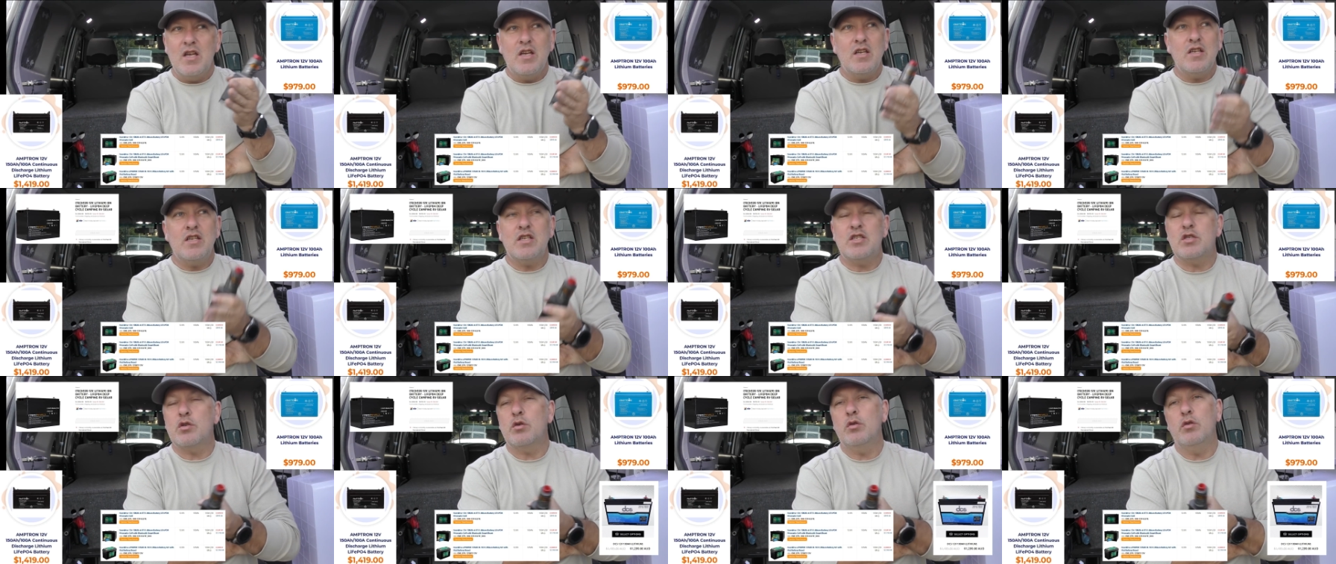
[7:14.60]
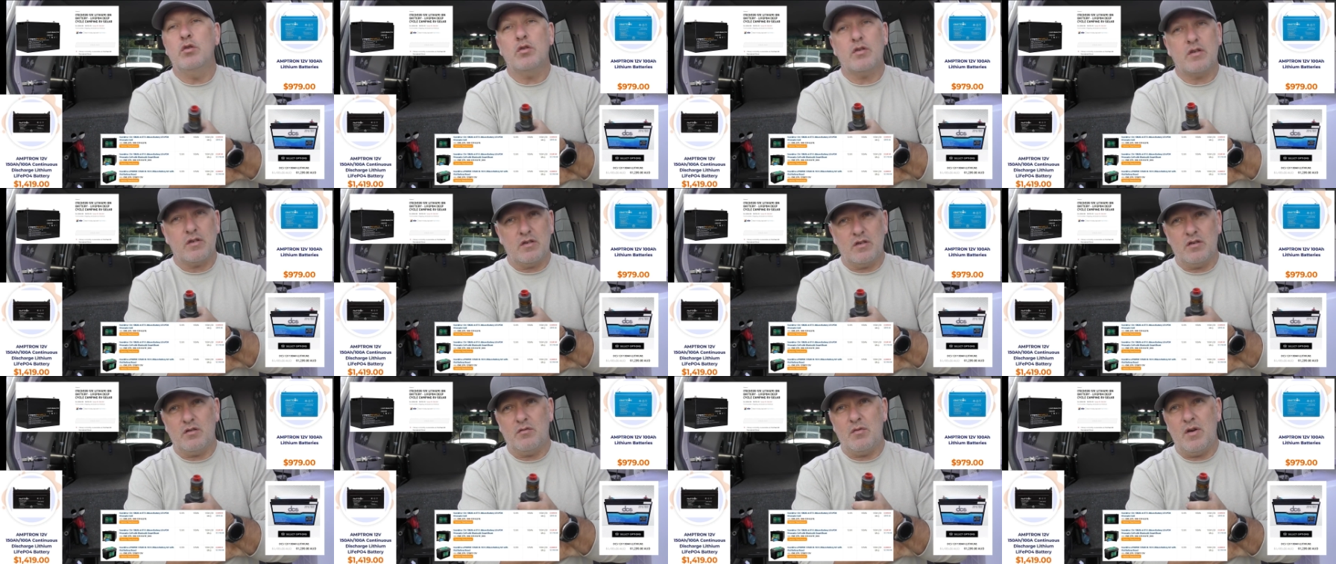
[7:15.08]
you're still
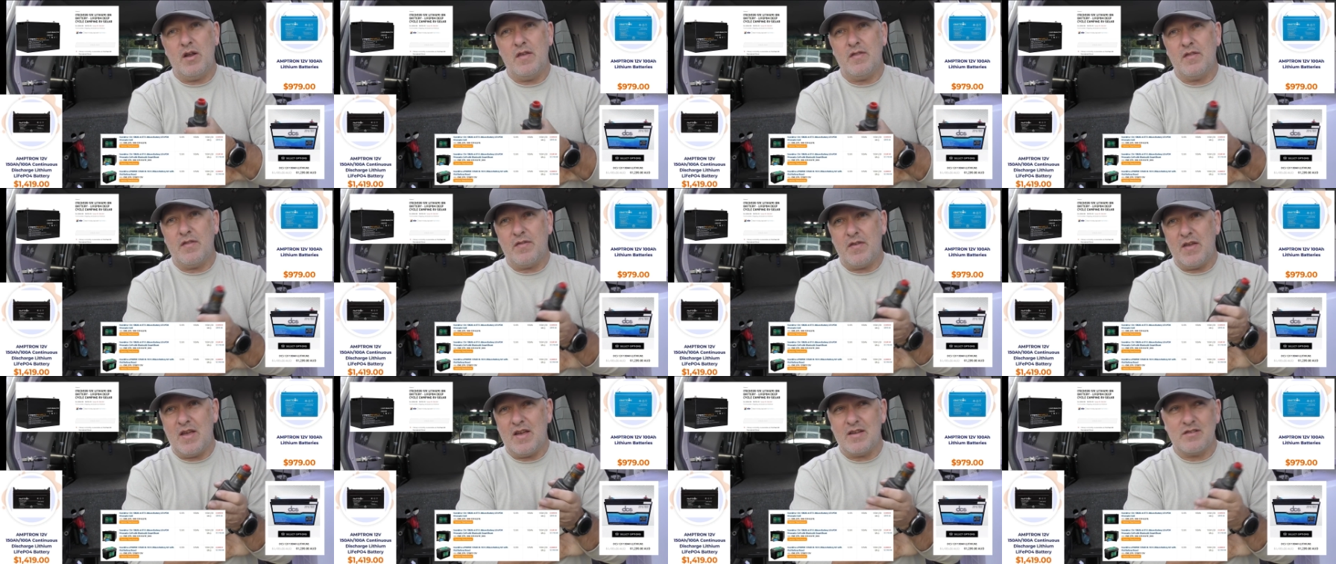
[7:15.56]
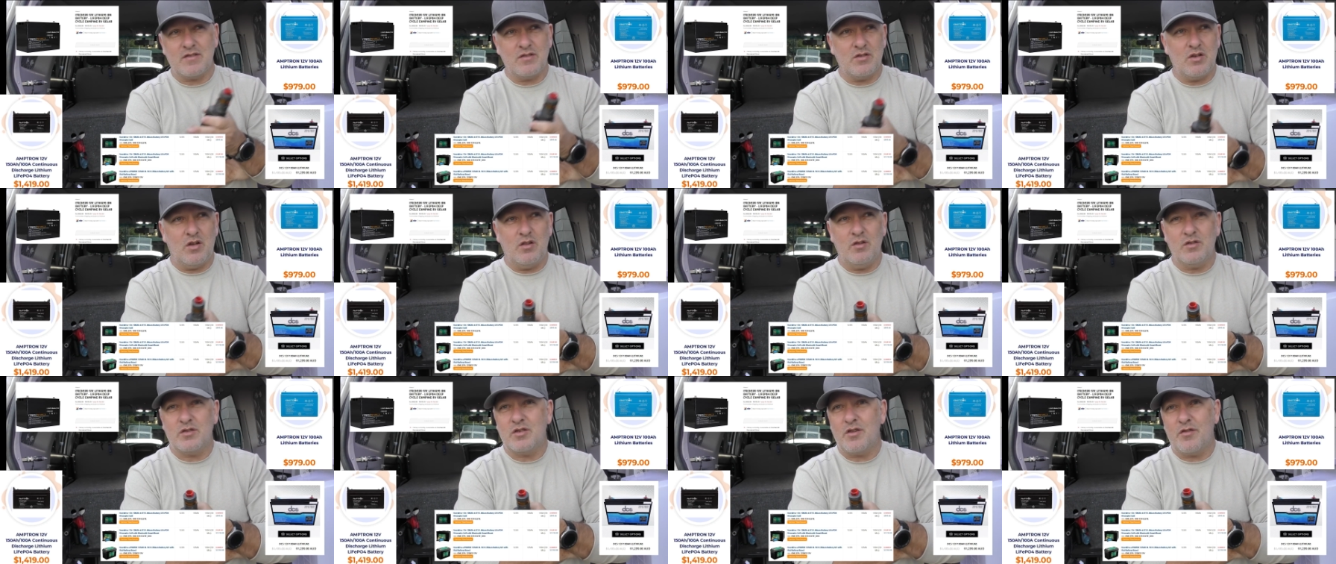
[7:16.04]
looking at around
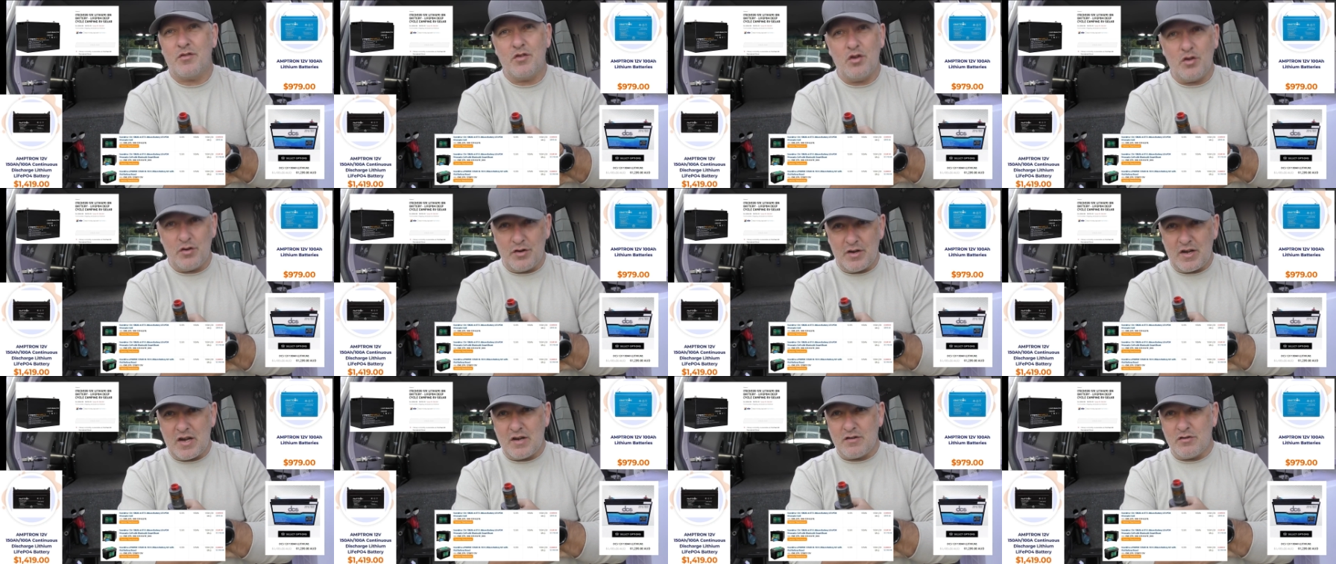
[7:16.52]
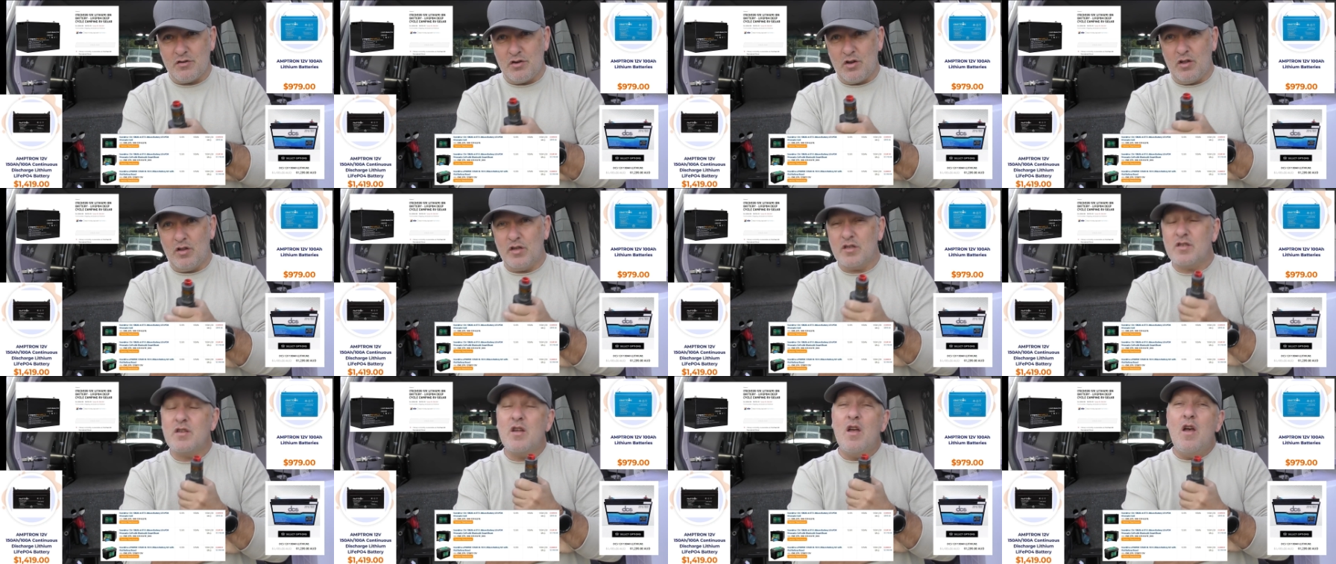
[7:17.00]
$1,000 to
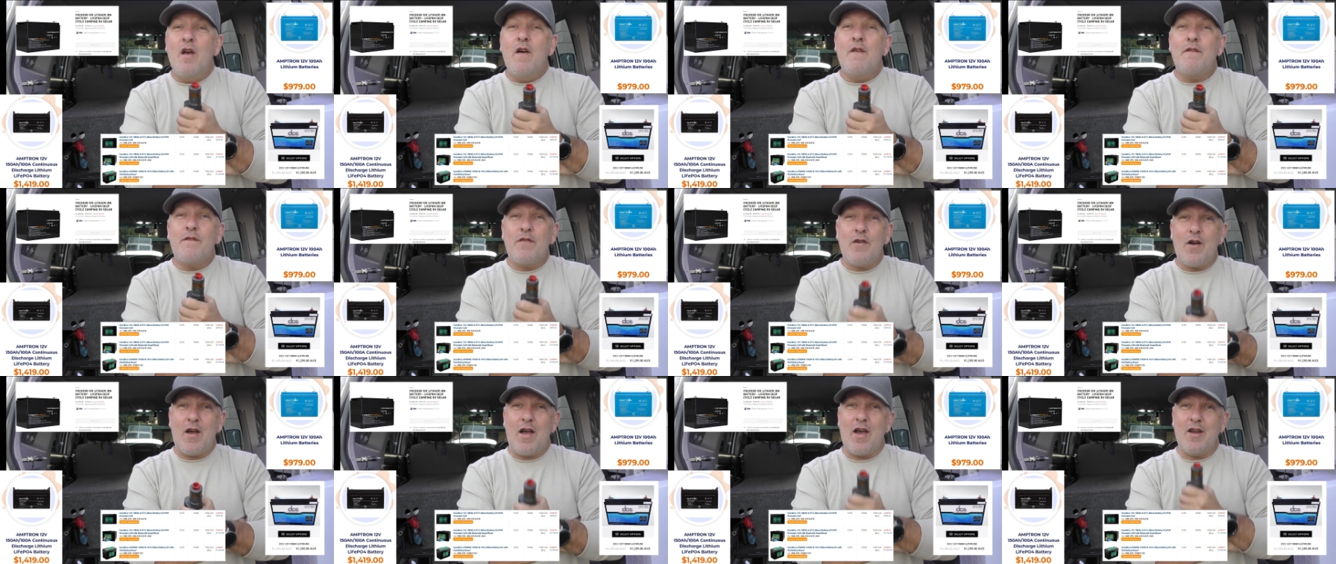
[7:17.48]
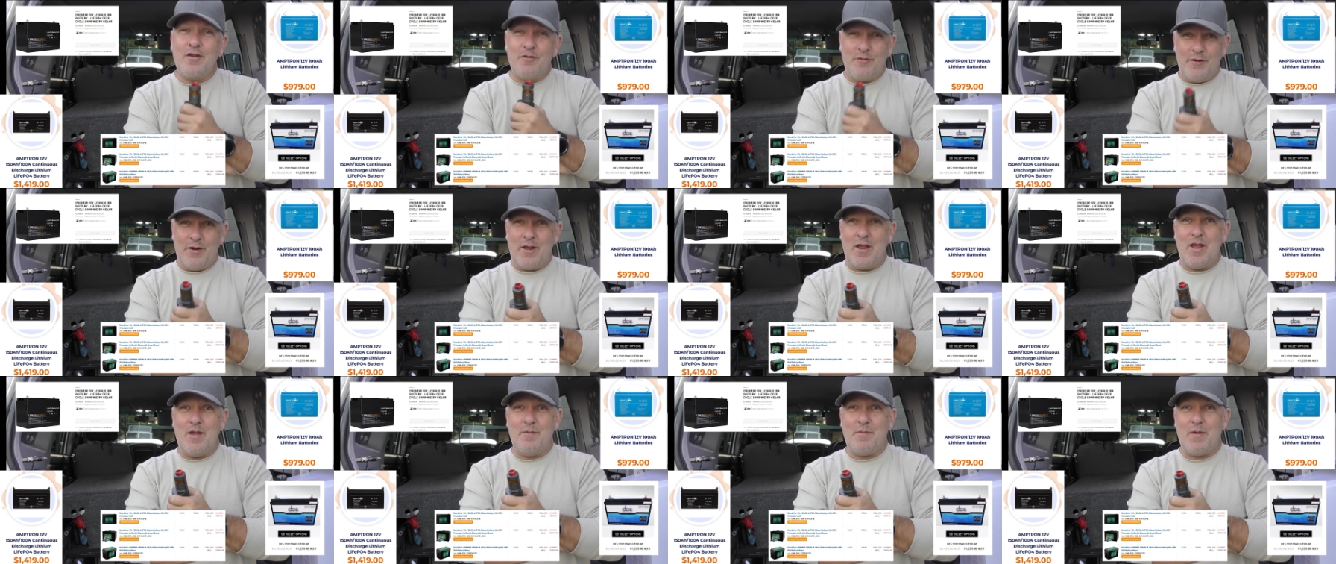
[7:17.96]
$1,300 for
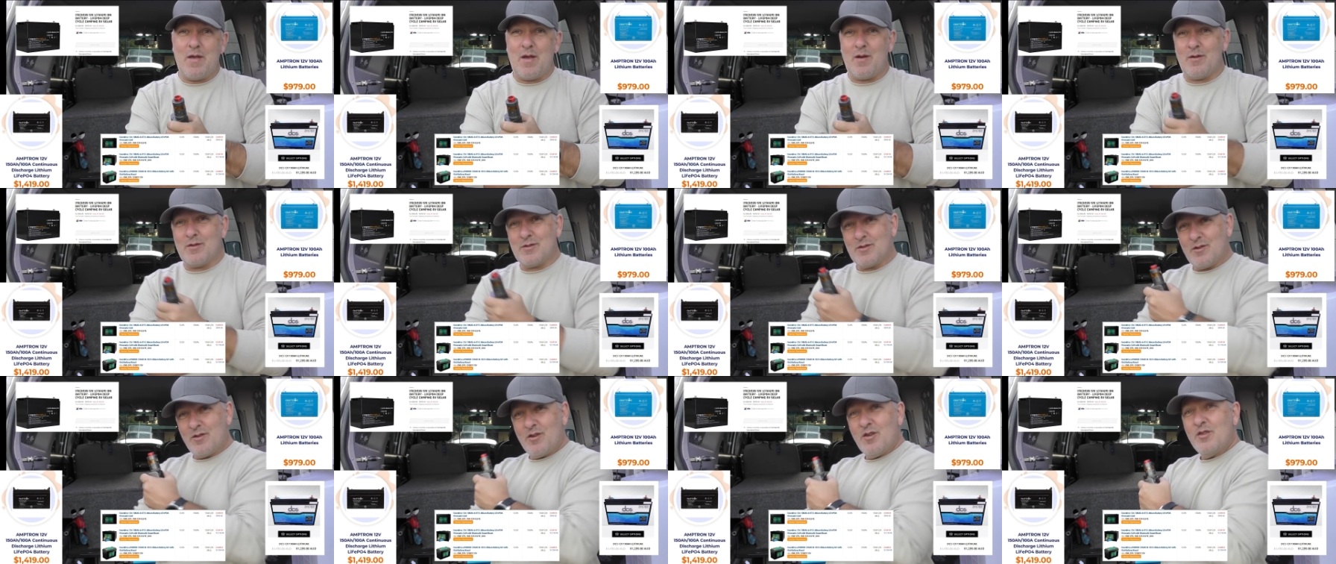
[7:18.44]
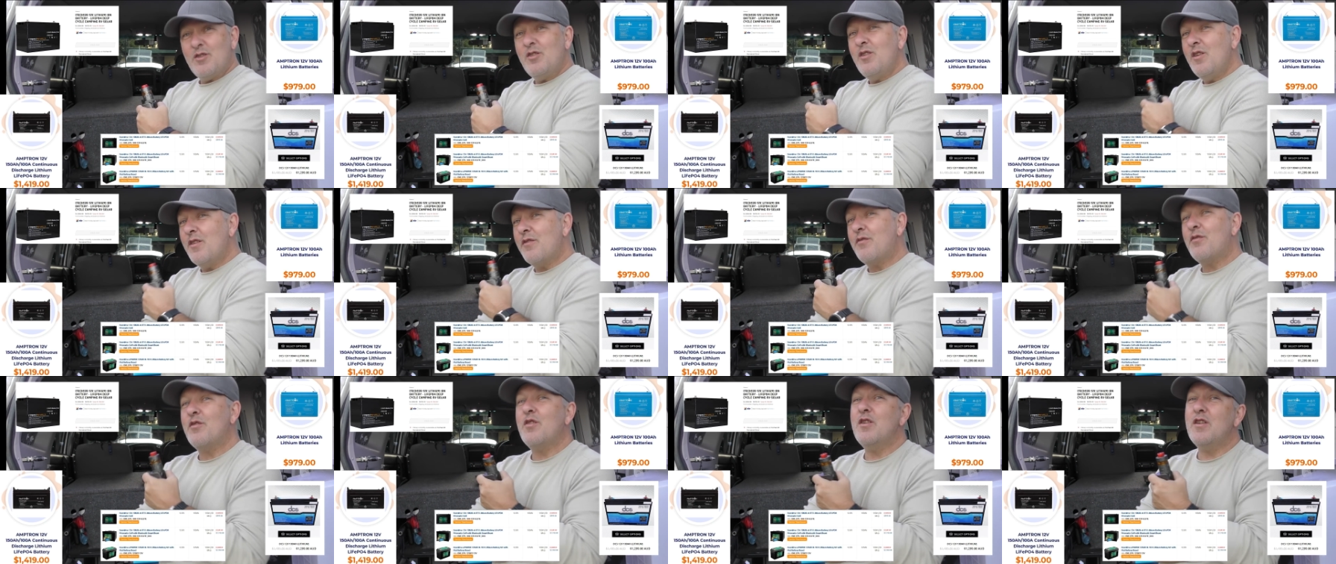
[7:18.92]
100 amp hours. I've got nearly
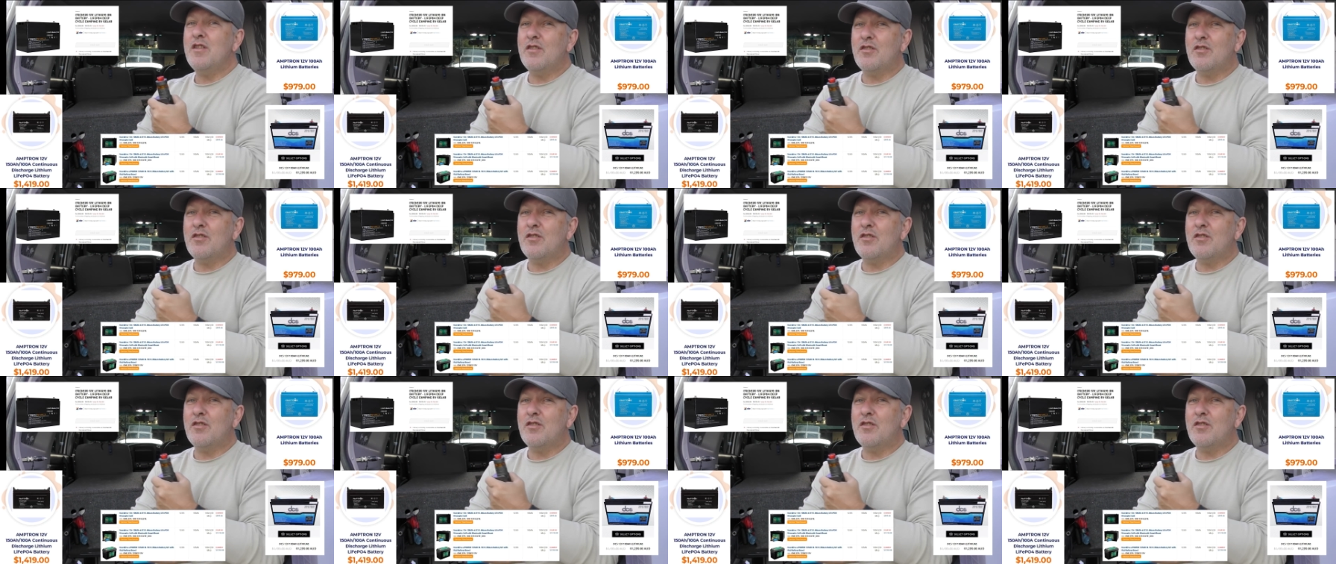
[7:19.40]
3